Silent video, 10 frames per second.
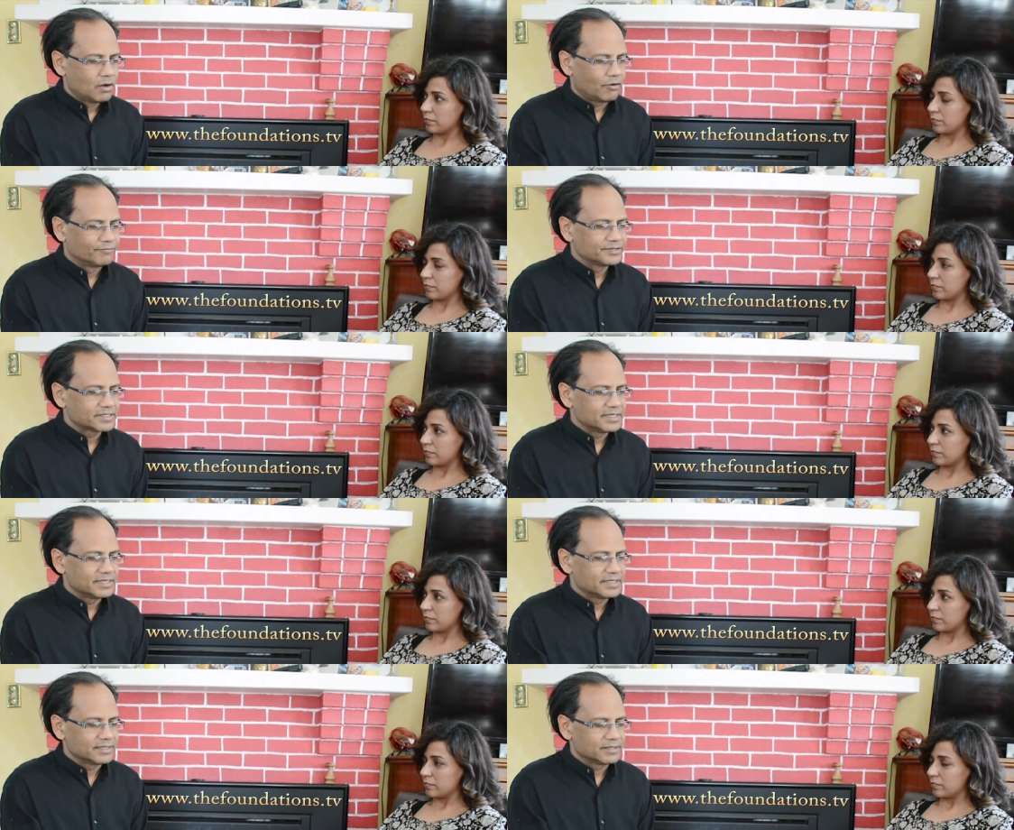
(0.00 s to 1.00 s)
Speaker 1: obviously,
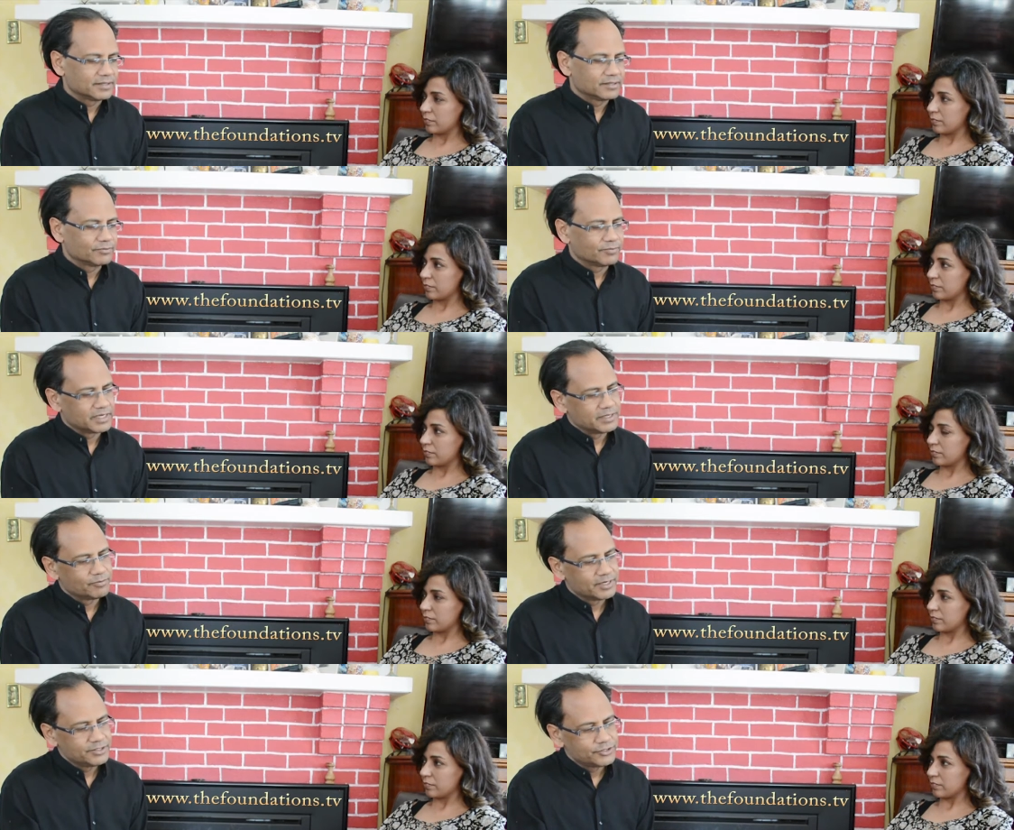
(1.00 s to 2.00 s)
you know, when he
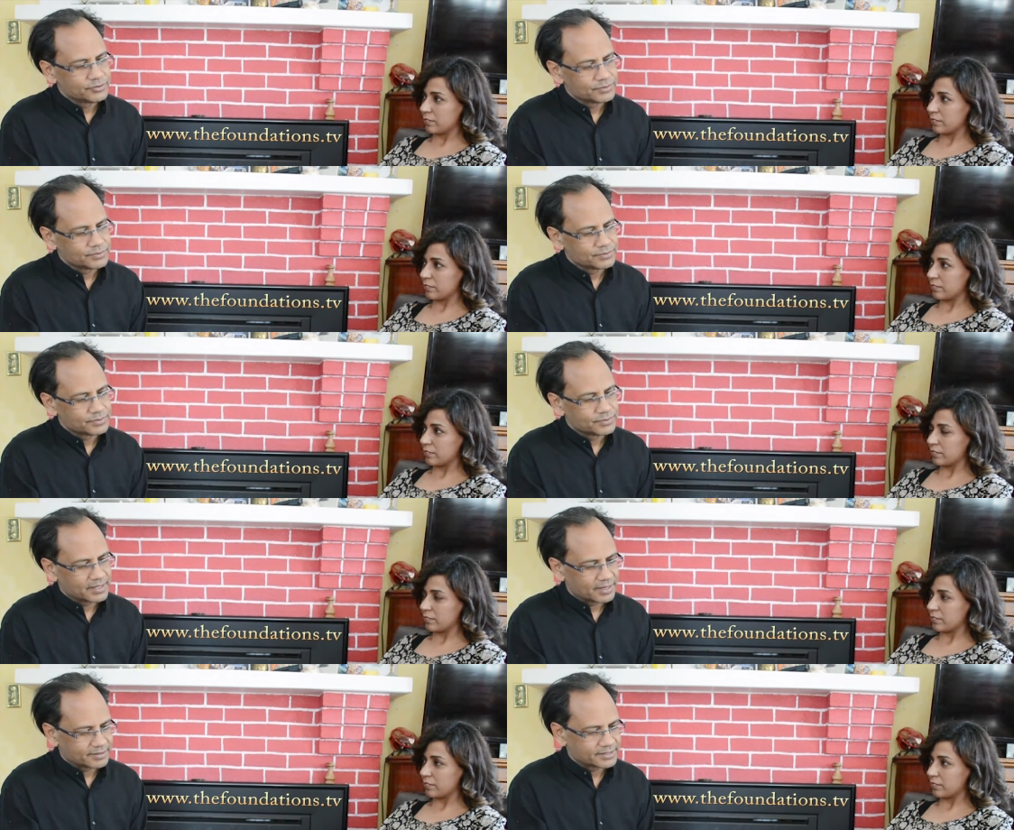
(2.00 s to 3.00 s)
went to
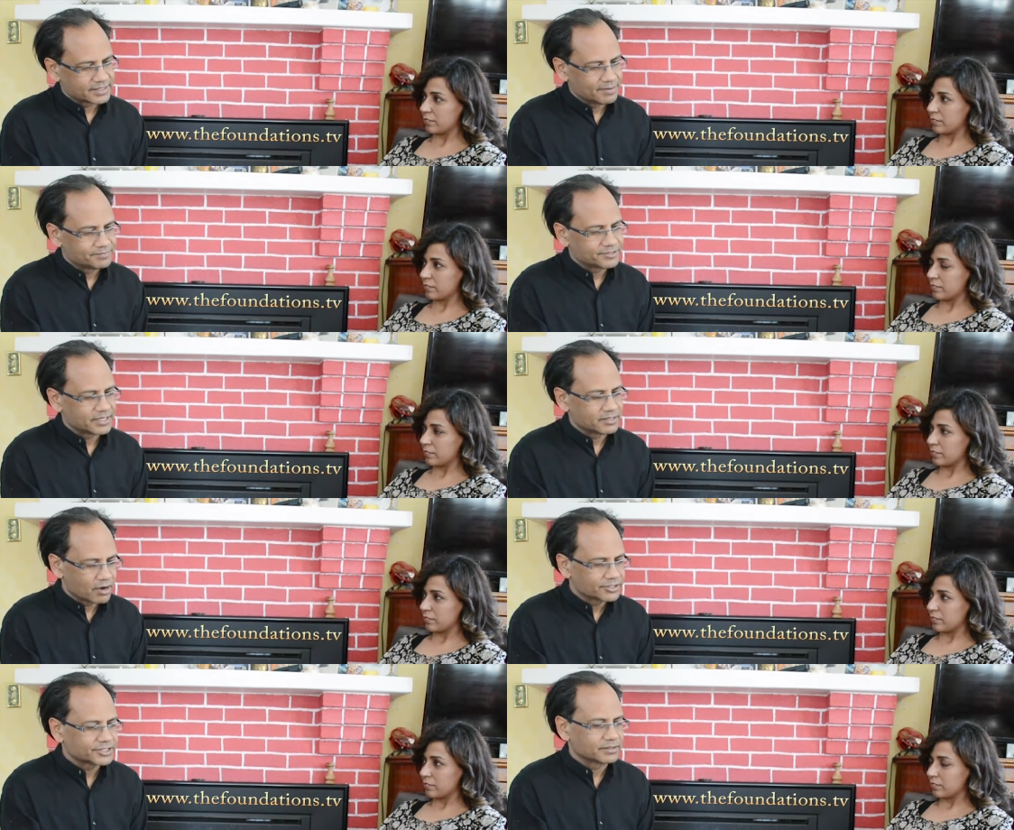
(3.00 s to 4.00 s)
that slave trade
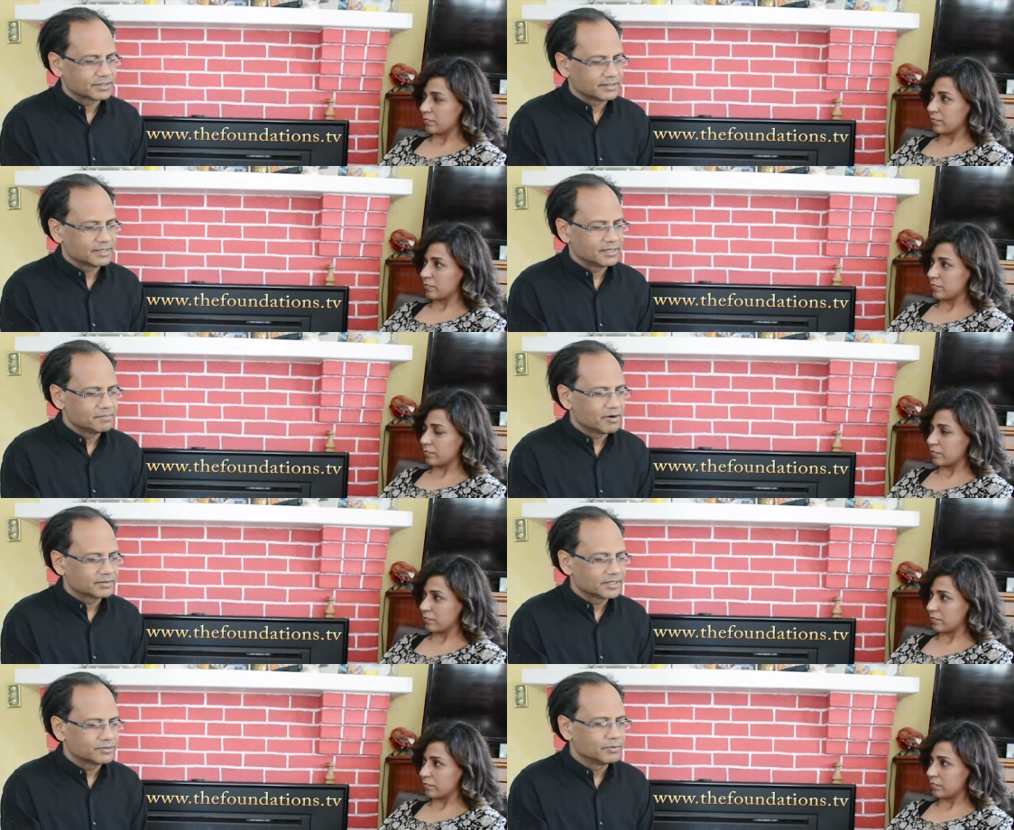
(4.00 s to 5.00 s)
auction and then he
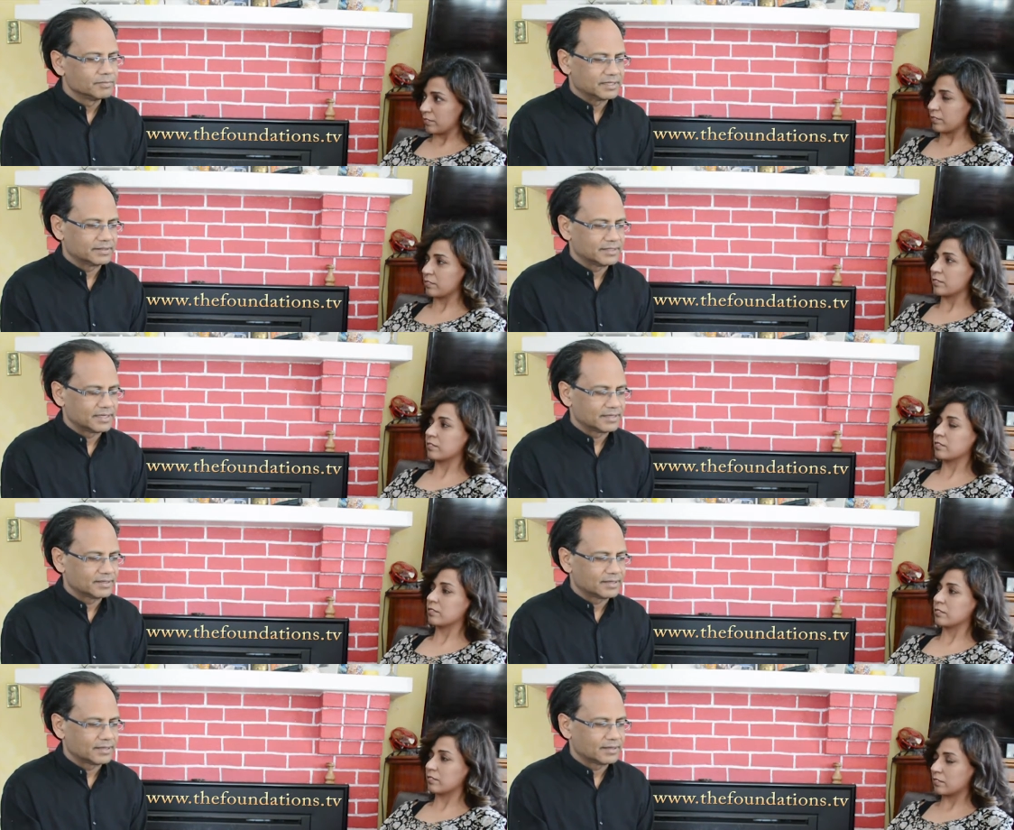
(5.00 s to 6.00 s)
bought that woman, yeah,
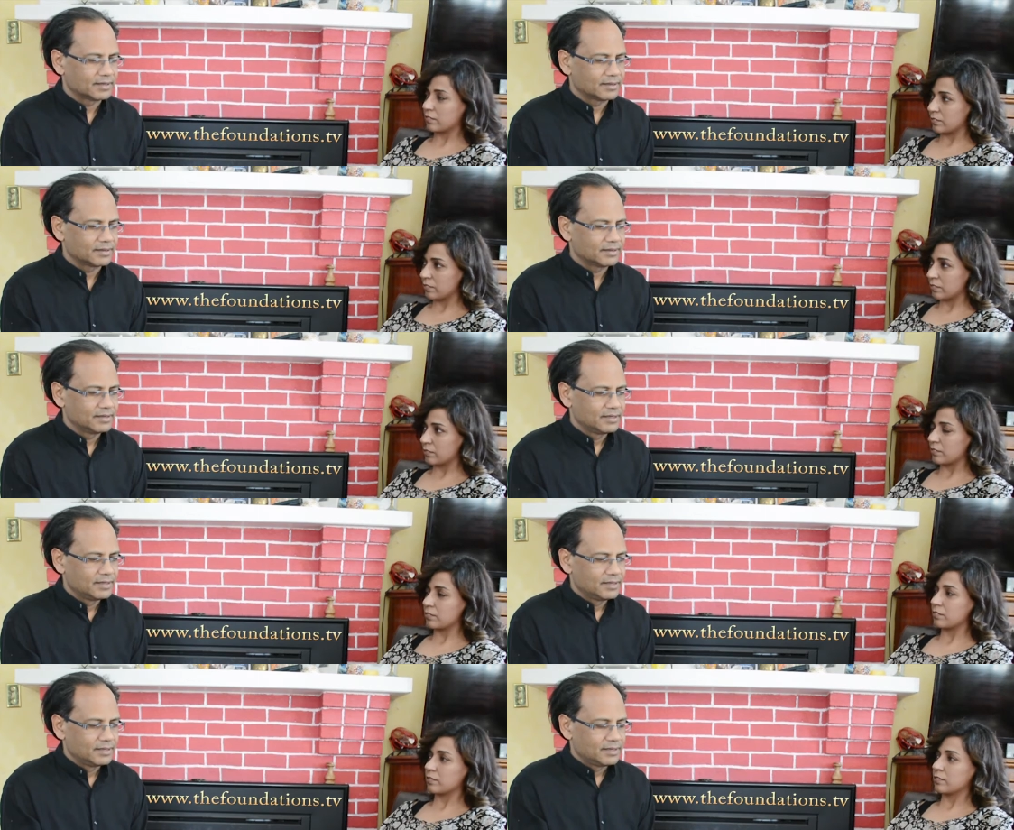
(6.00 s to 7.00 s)

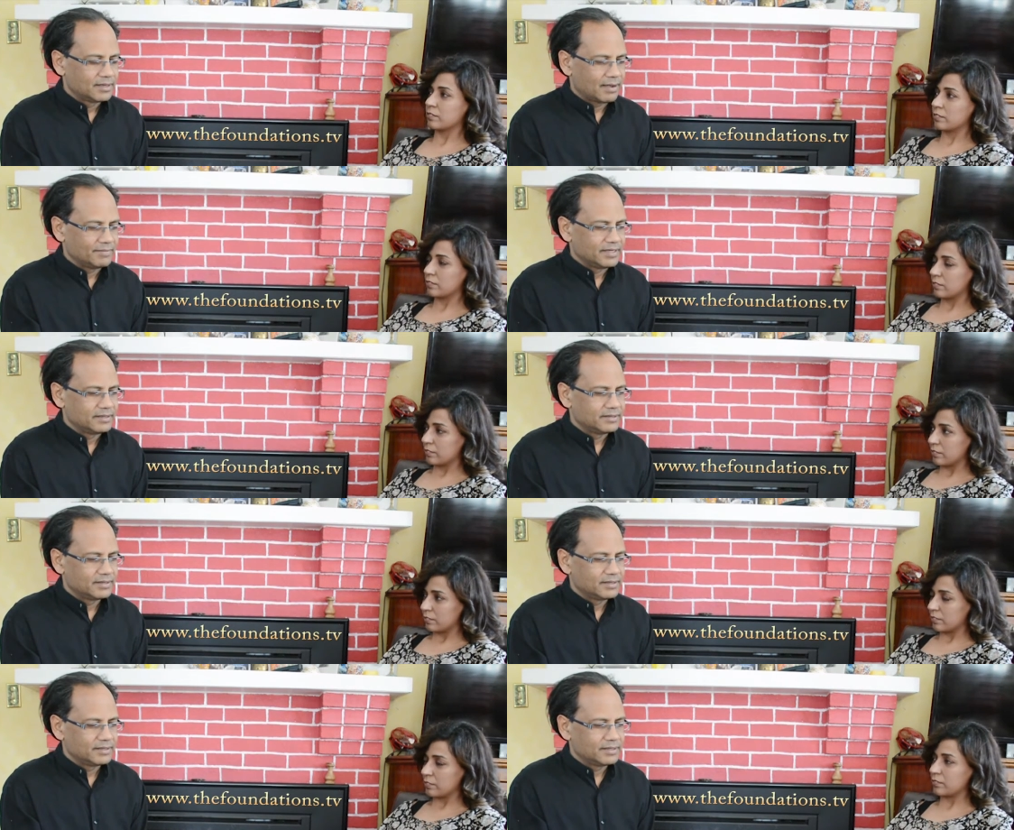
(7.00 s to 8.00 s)
uh, I mean,
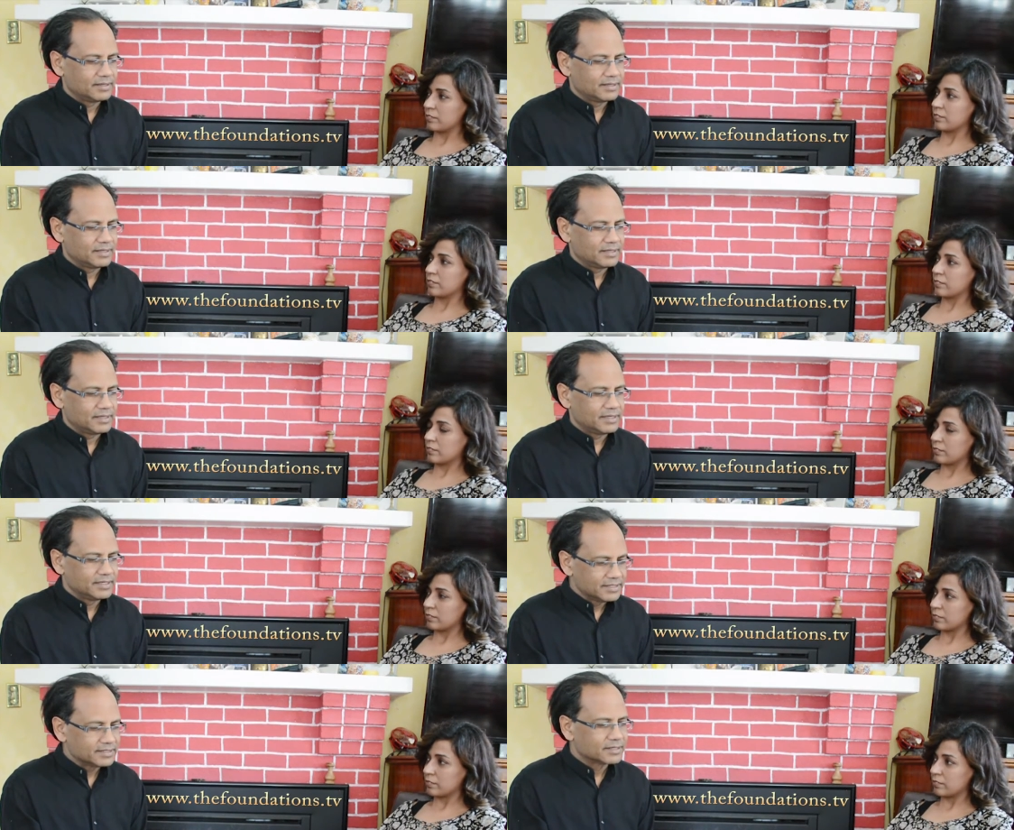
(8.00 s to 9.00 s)
he
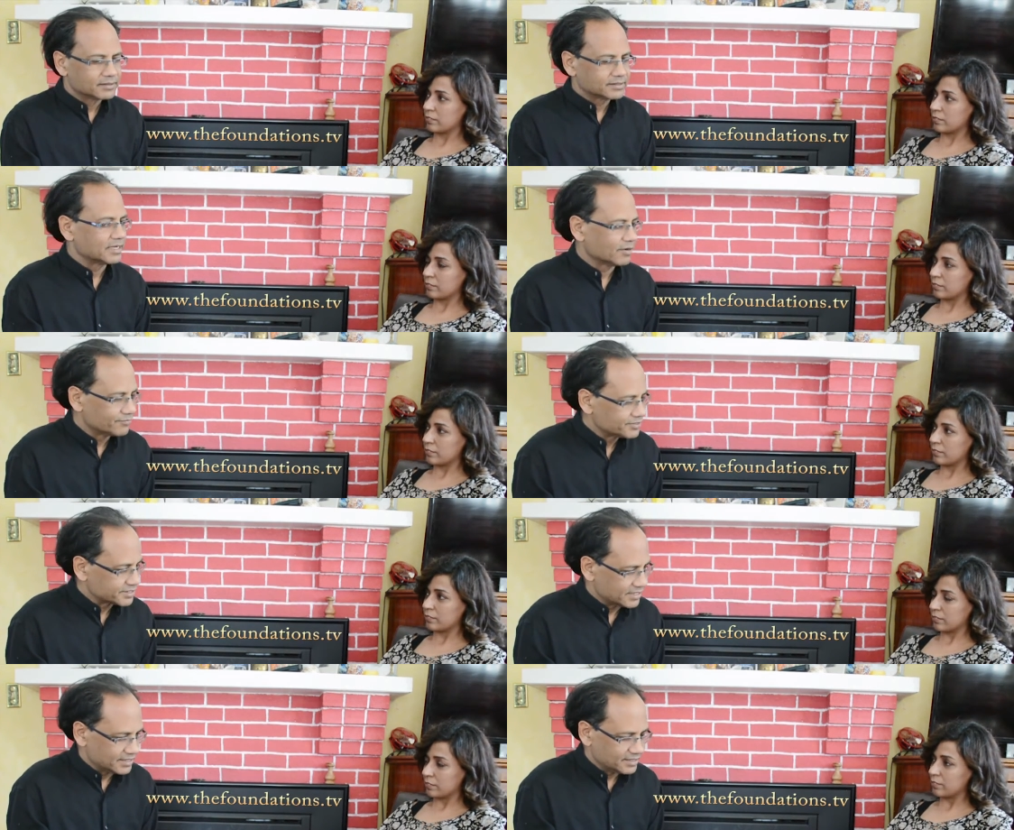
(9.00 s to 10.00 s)
did good thing,
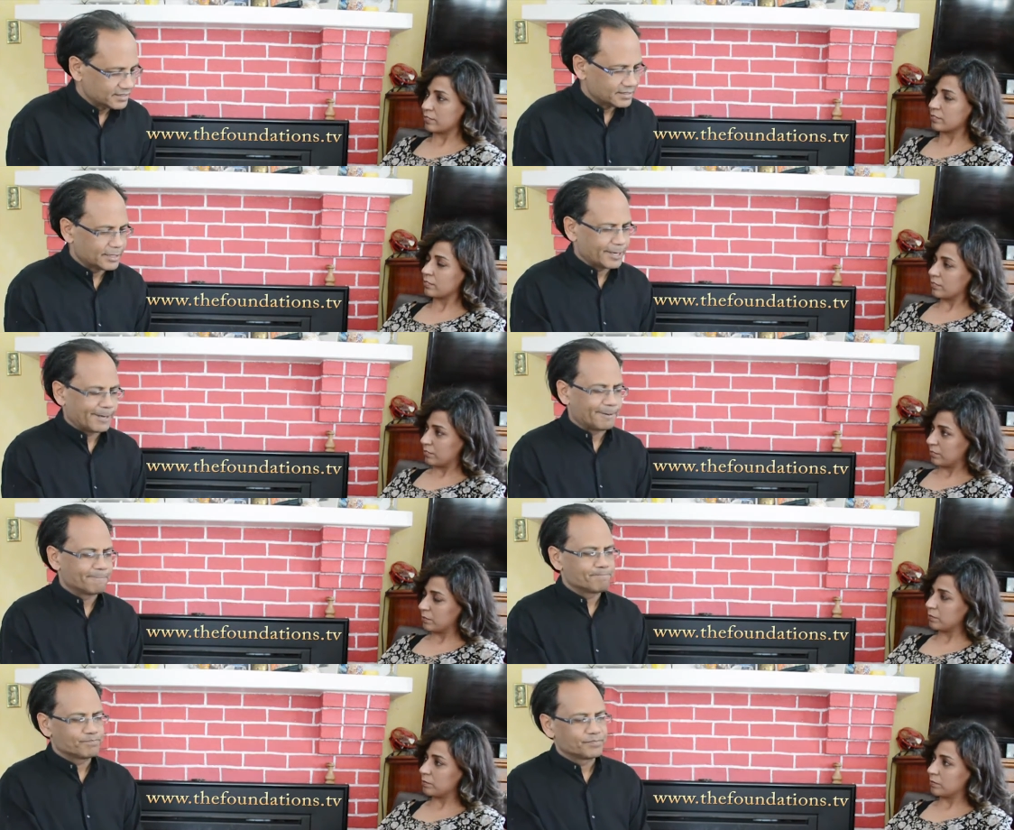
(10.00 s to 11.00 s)
obviously, um,